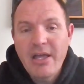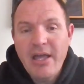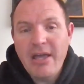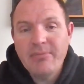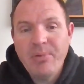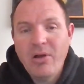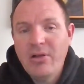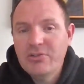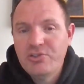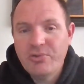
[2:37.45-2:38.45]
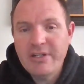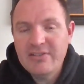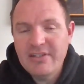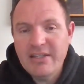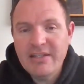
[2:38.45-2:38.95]
And Paul
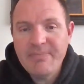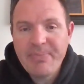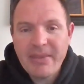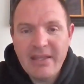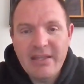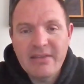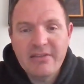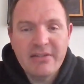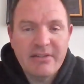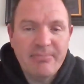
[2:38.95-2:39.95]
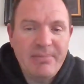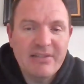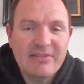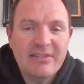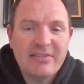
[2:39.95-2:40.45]
joins in the
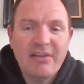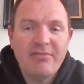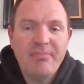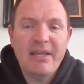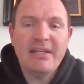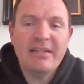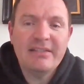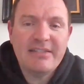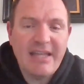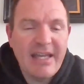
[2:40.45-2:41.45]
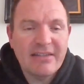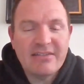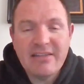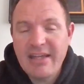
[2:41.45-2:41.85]
business of making tents,